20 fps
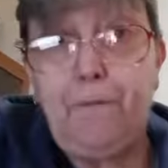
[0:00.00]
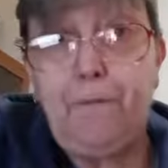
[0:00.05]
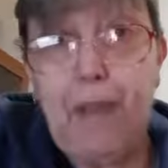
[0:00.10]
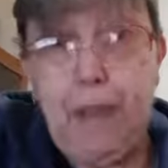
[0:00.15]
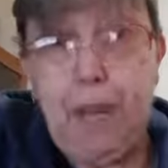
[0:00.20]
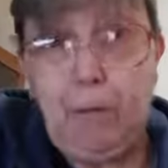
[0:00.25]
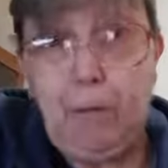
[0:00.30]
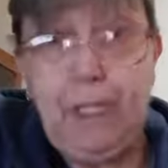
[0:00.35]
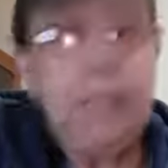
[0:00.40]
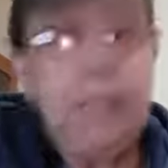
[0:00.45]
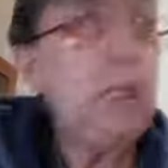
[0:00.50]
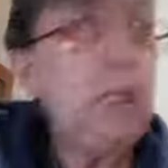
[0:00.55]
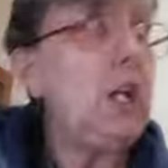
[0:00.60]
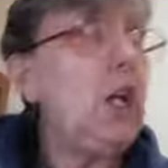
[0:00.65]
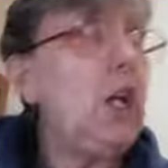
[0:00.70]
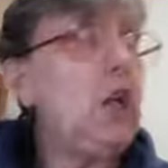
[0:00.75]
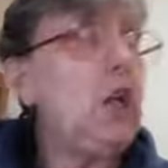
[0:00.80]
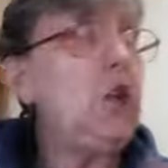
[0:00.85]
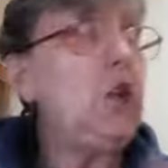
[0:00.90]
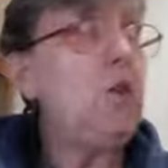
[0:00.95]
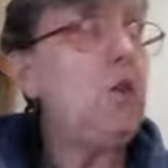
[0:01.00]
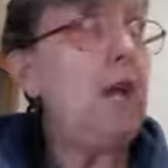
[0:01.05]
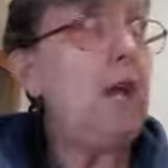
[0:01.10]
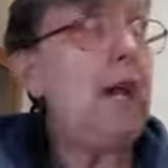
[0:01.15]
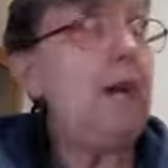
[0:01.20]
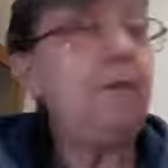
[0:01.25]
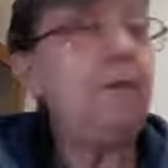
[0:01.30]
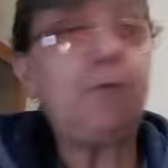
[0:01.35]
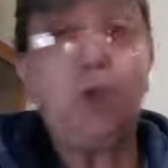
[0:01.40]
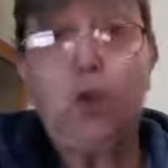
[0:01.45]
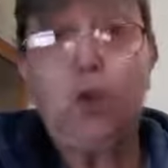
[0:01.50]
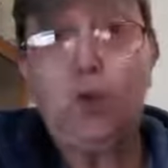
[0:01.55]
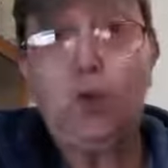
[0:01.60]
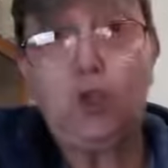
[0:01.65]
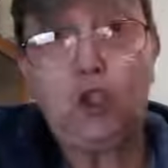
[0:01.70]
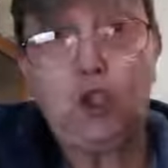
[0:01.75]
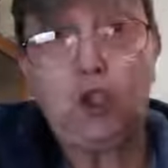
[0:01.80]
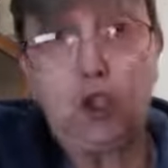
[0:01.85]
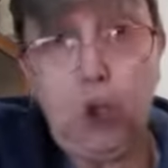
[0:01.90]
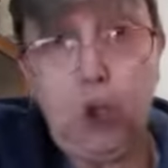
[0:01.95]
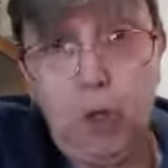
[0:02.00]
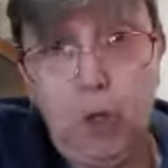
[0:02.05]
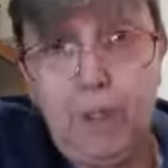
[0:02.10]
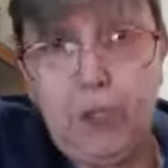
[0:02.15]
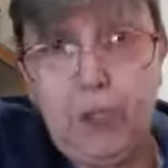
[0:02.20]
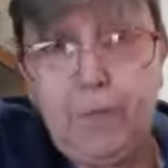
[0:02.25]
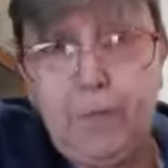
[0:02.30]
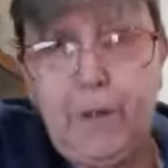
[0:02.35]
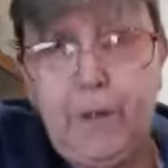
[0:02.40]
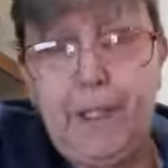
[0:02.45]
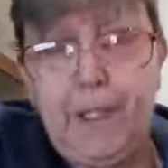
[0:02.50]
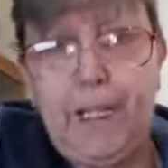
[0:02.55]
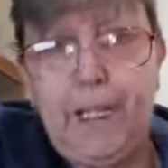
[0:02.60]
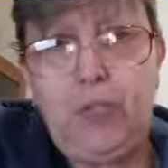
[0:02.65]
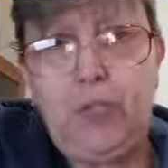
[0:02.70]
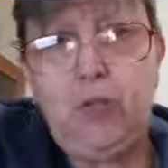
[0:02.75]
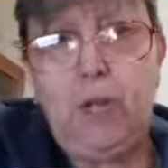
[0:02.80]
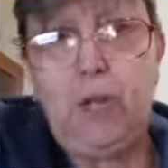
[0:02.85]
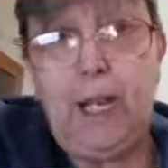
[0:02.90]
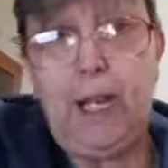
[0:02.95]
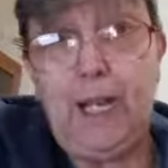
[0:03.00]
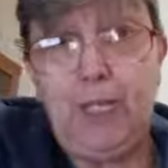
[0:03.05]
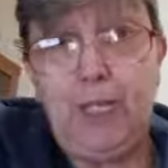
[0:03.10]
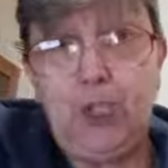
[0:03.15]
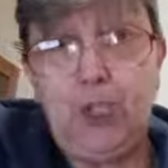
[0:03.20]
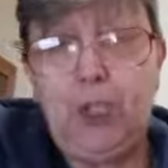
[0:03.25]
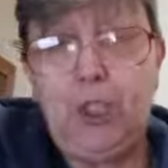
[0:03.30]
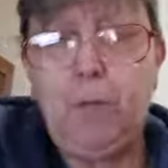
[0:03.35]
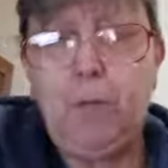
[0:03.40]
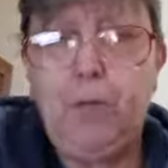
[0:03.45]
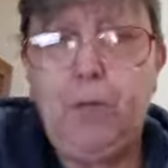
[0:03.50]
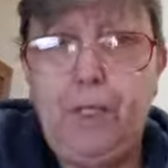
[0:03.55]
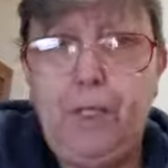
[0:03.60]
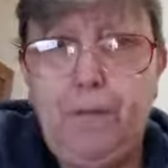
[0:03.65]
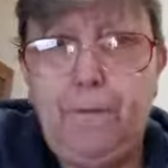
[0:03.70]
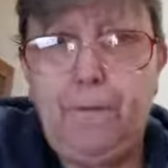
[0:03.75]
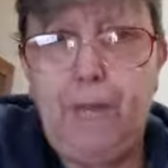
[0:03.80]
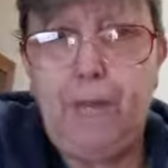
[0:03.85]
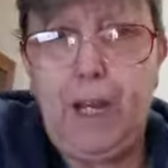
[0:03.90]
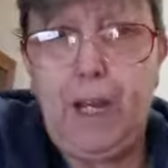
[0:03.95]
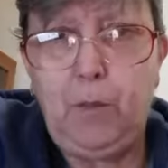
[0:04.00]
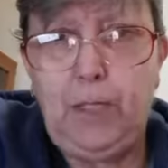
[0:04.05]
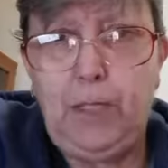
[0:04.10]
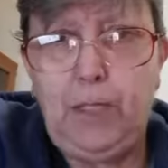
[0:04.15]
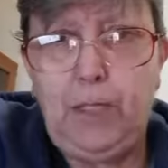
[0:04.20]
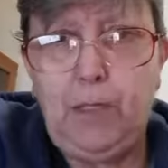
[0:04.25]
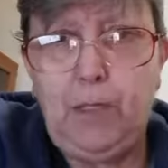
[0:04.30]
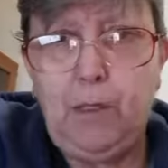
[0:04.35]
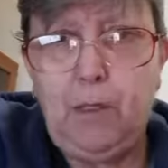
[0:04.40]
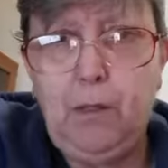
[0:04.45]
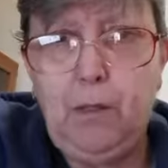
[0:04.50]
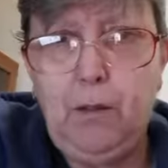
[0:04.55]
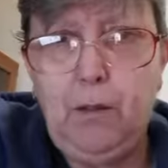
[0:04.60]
families. You have caused so much financial hardship within families.